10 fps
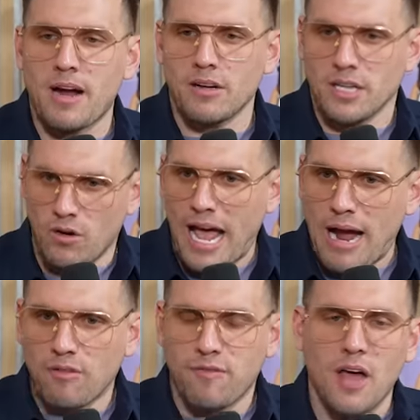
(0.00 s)
our, you know,
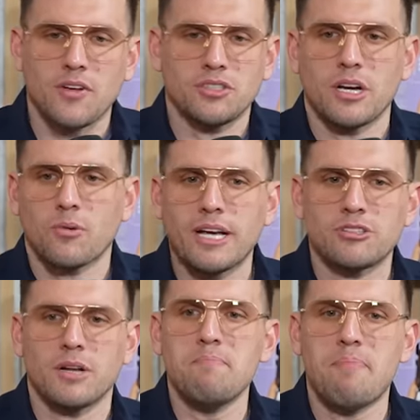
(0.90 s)
our father's
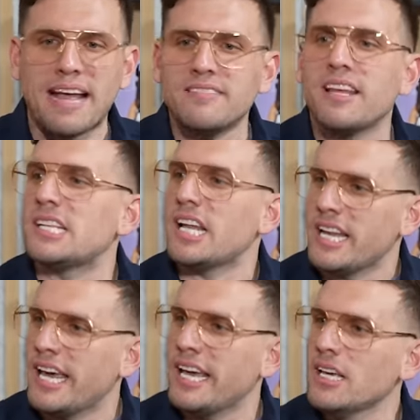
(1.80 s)
generation, bending the
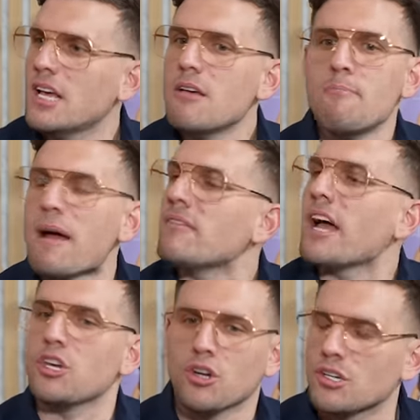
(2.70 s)
knee meant
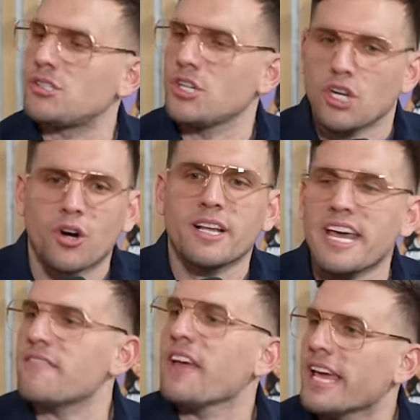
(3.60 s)
like you're you're
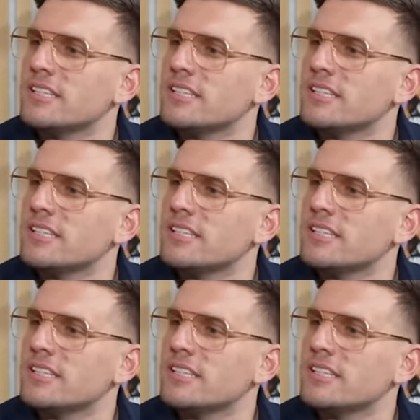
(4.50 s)
giving